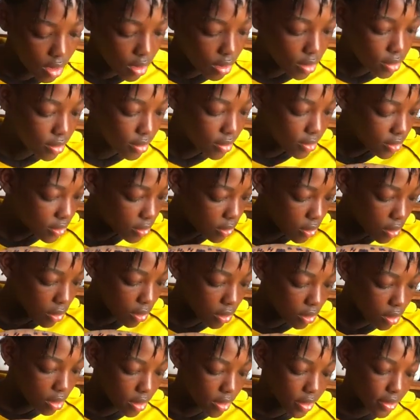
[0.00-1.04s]
This
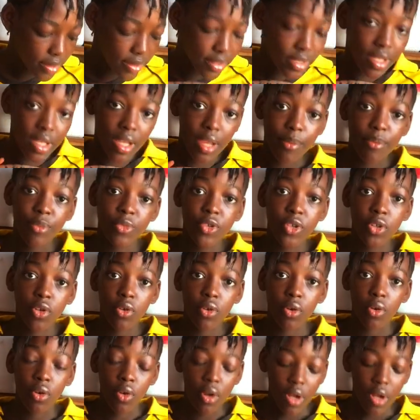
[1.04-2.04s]
clock is a chemistry clock,